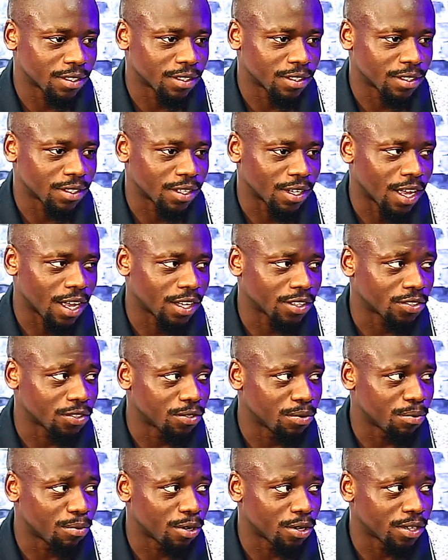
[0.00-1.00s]
in high
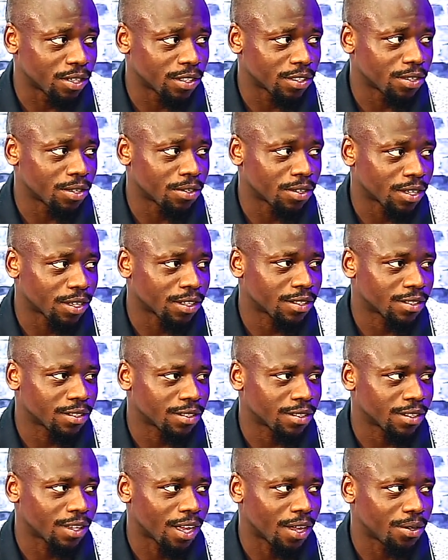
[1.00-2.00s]
school, bro, that's
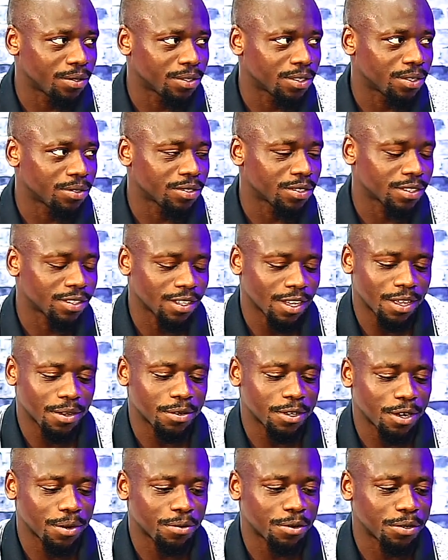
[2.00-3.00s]
okay. I was, it was a time
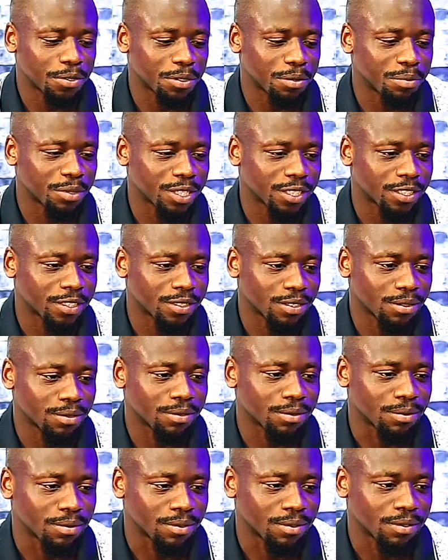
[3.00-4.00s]
when I rode the bench too.